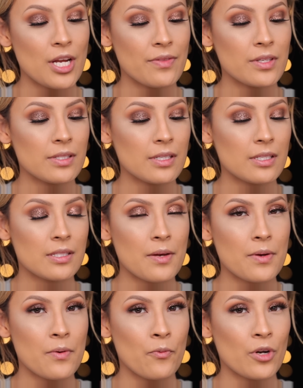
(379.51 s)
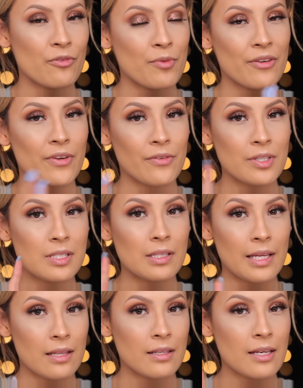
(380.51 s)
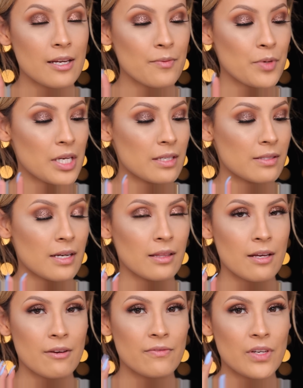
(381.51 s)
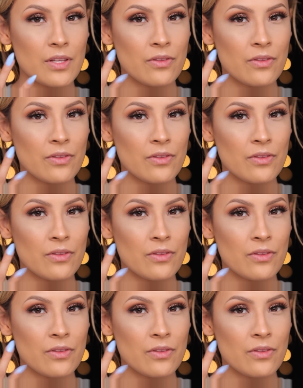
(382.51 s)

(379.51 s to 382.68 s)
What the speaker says: and this is one of my favorites lately because I love